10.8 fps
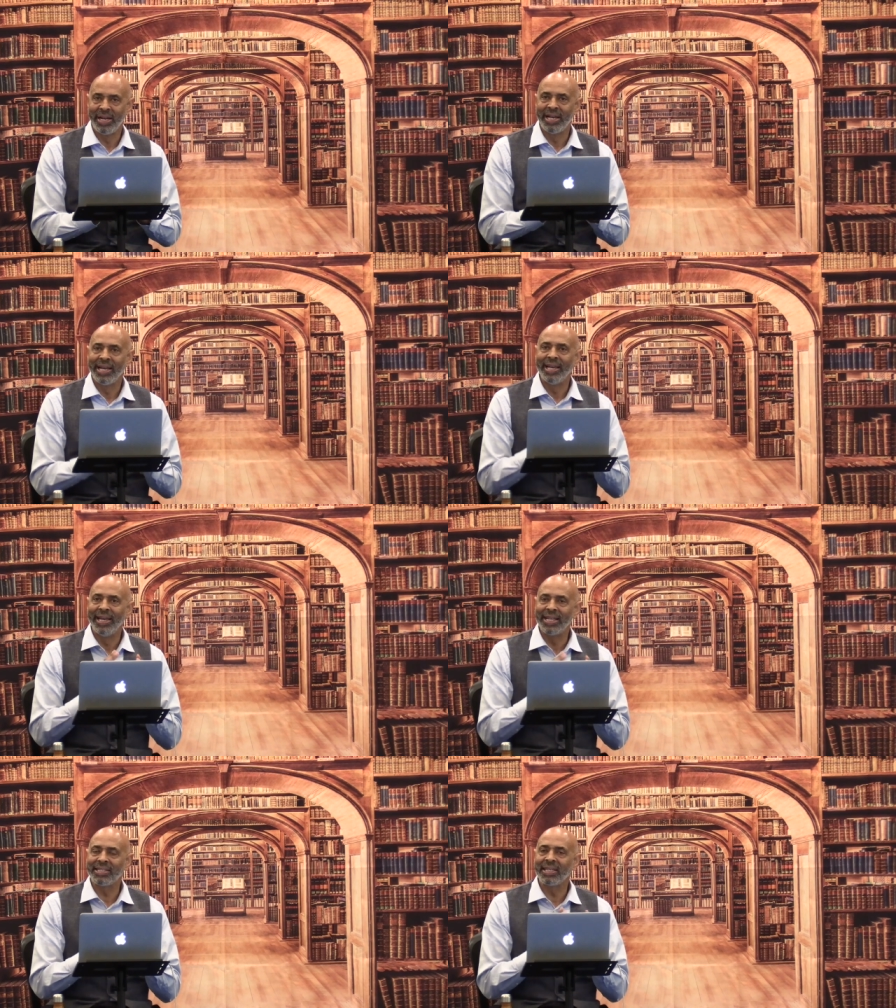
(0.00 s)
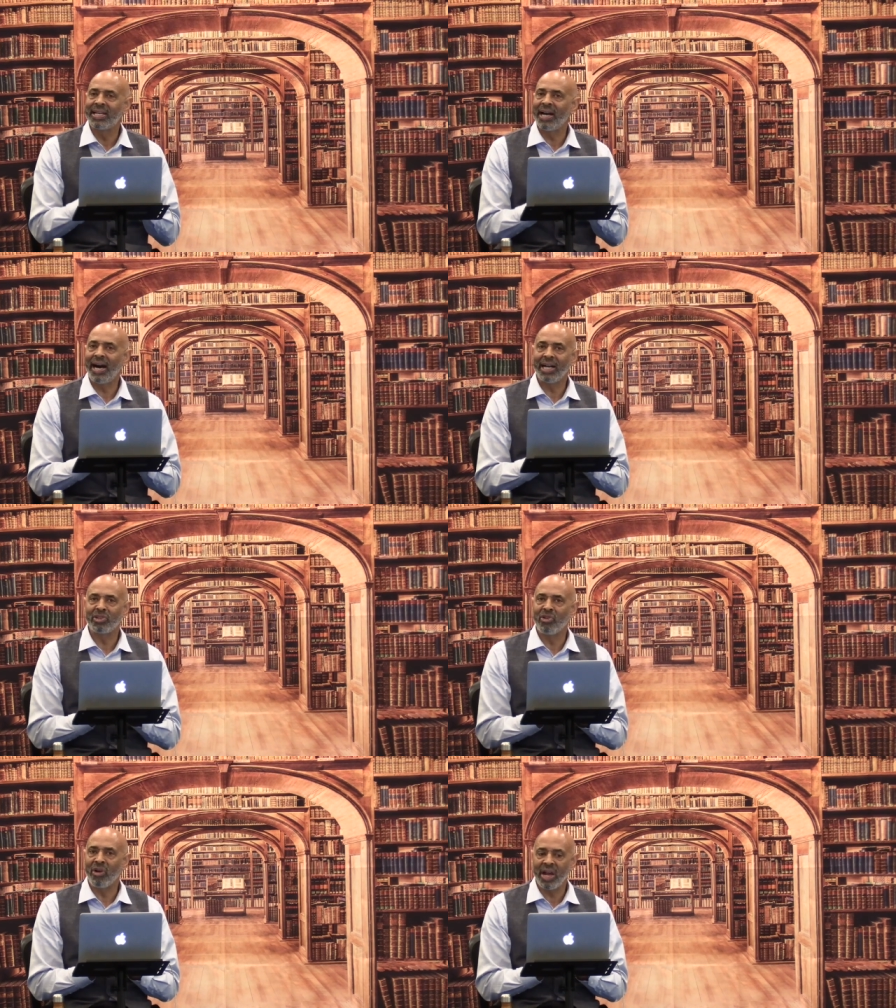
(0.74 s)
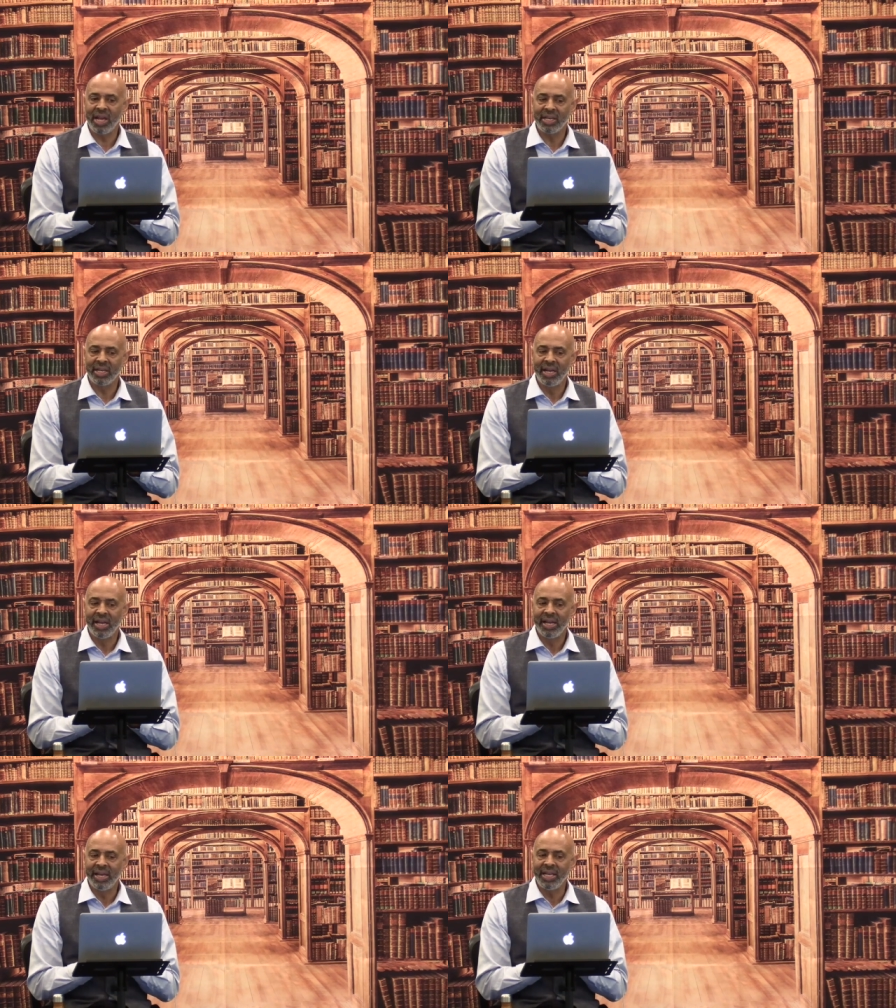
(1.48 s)
Isn't God great?
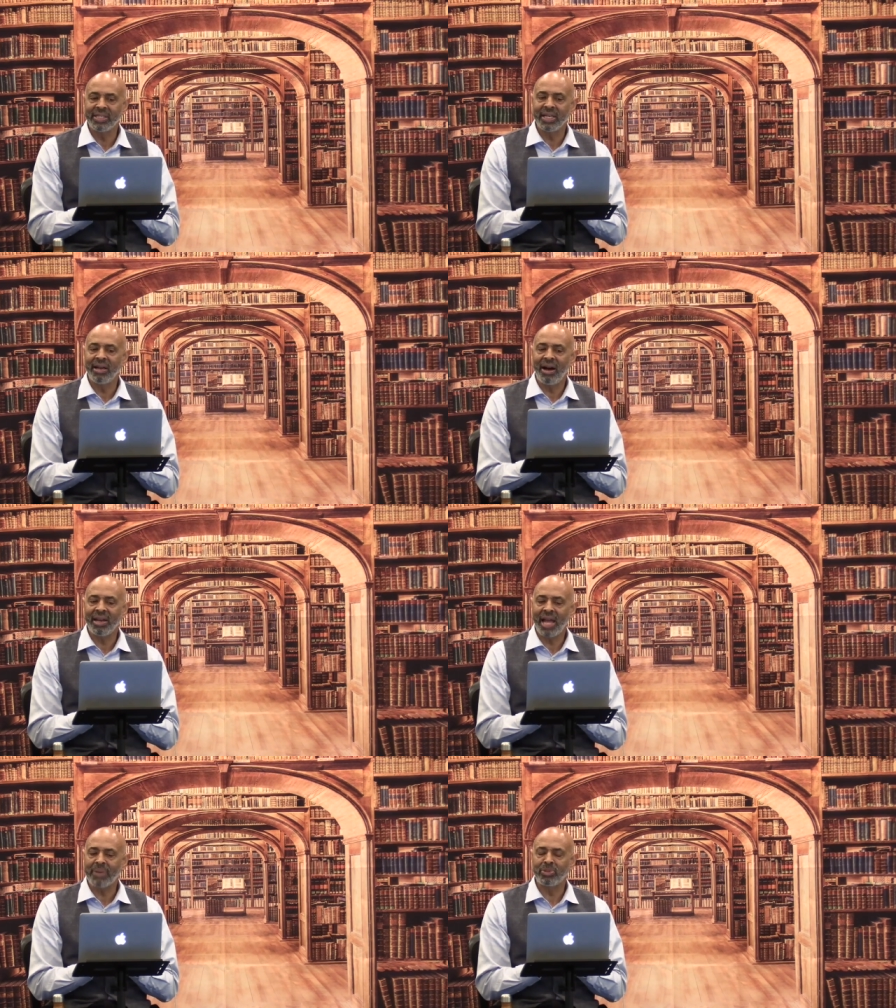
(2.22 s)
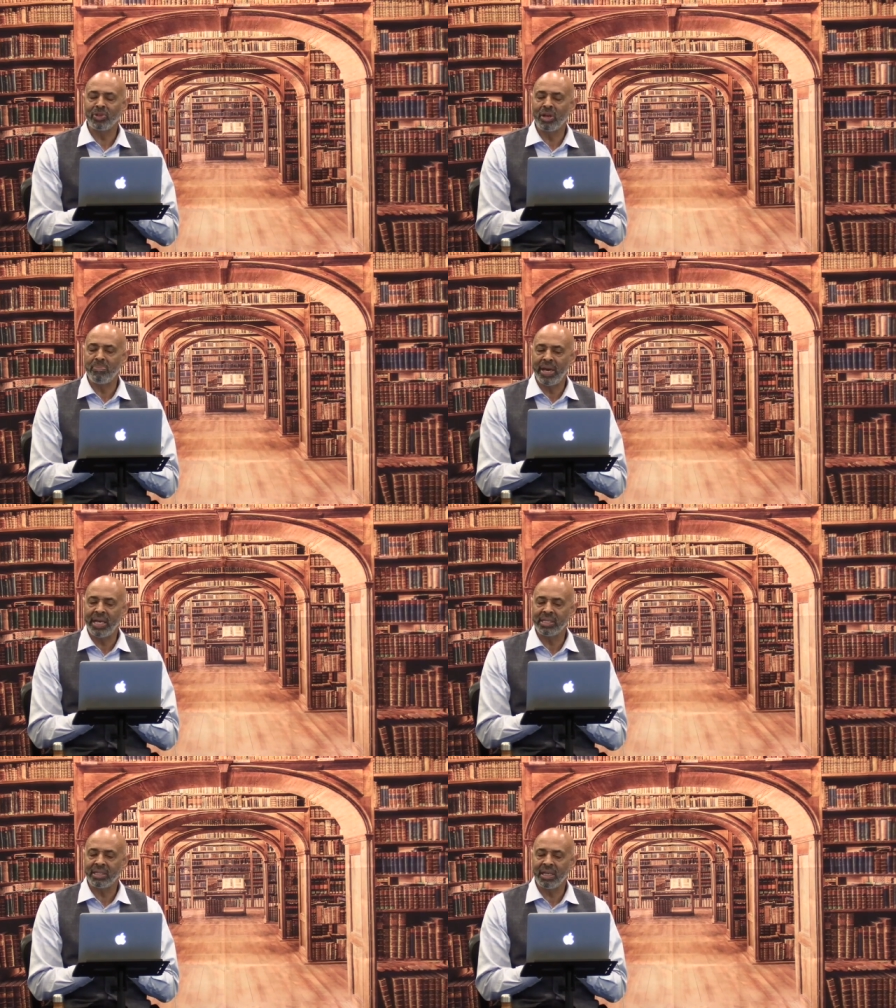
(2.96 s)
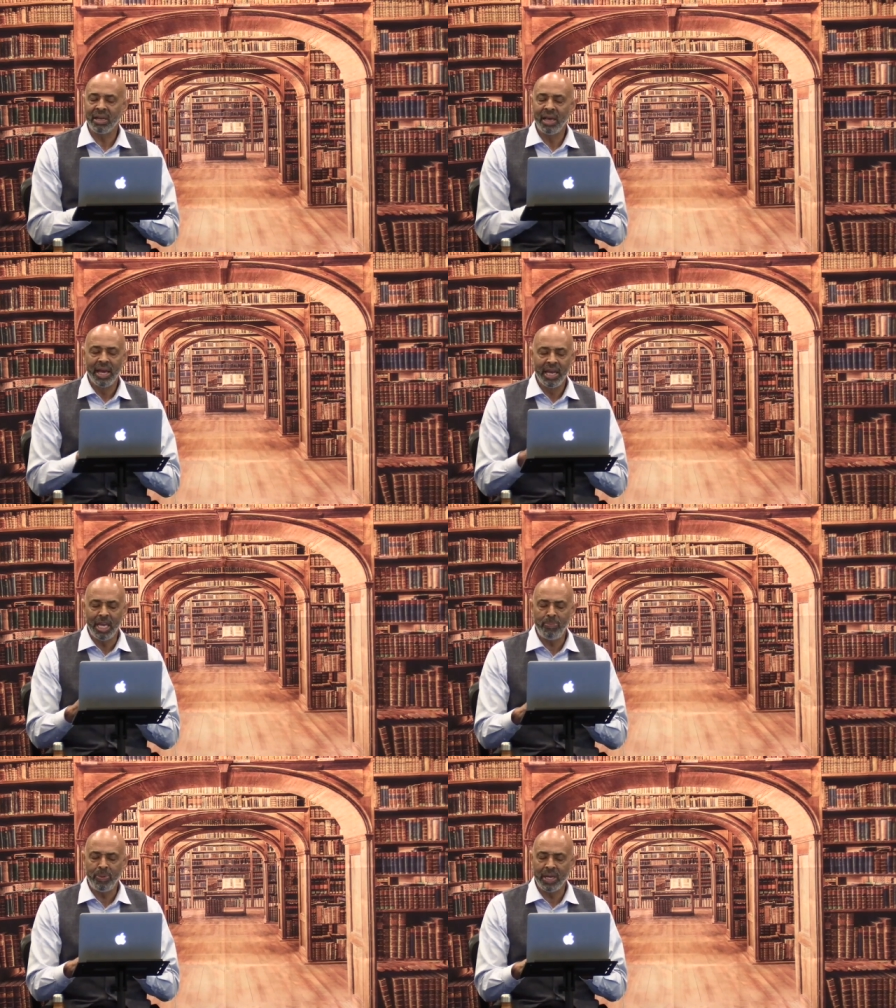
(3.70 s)
Isn't God absolutely amazing? He
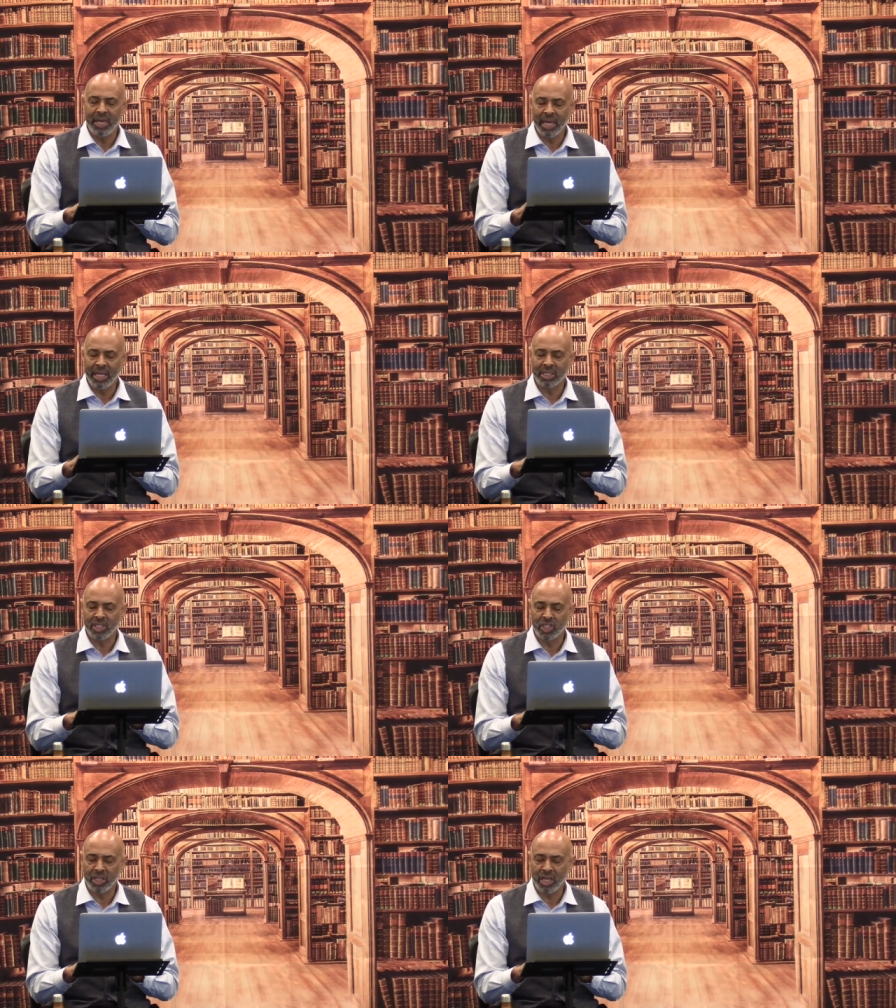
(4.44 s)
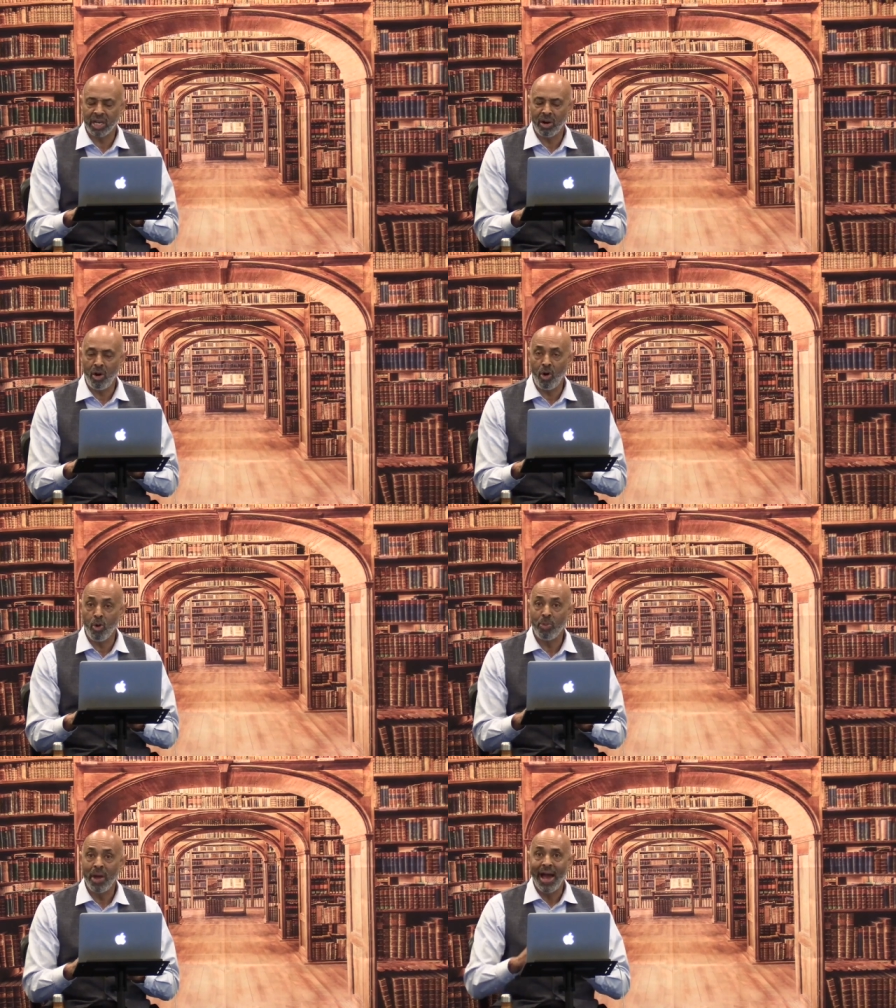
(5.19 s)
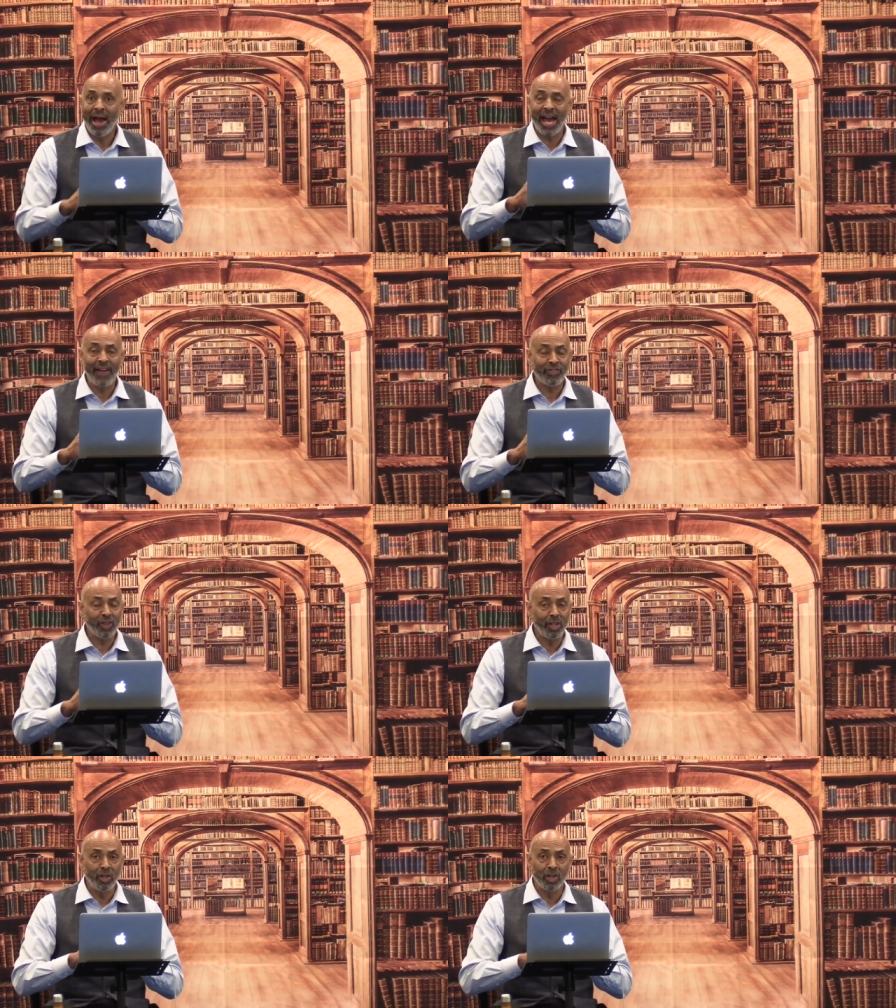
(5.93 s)
begins to share the hope after it
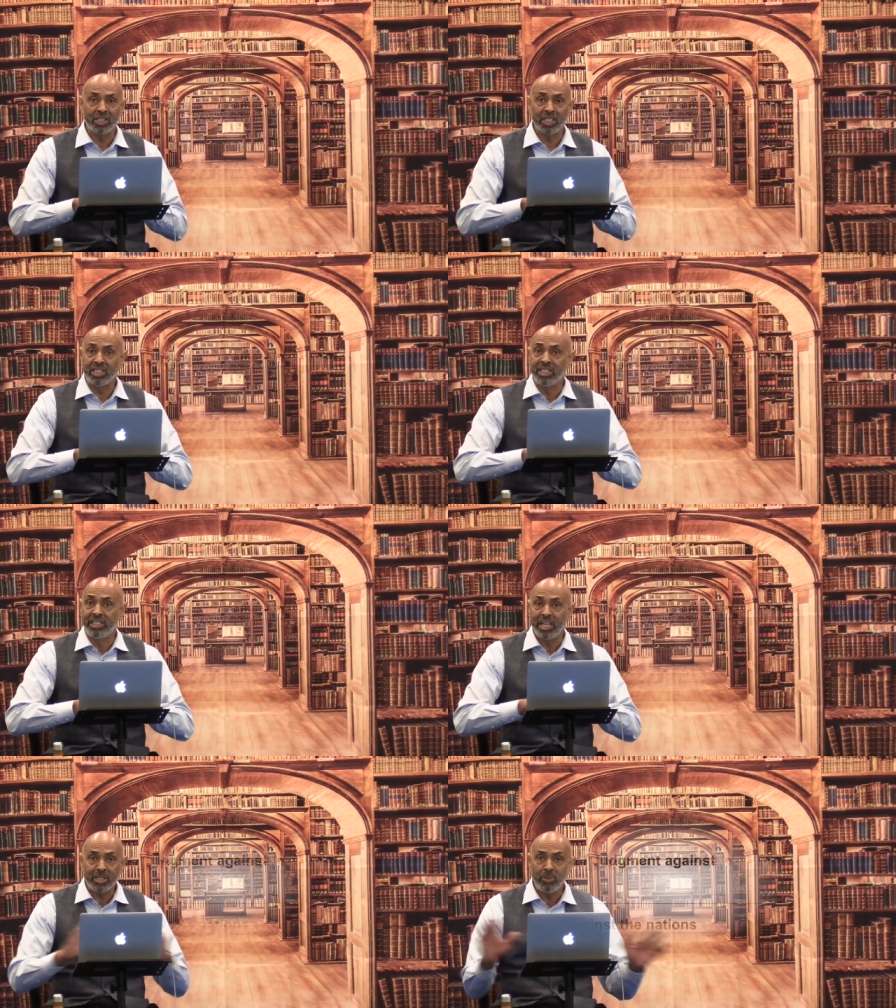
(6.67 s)
looks as dismal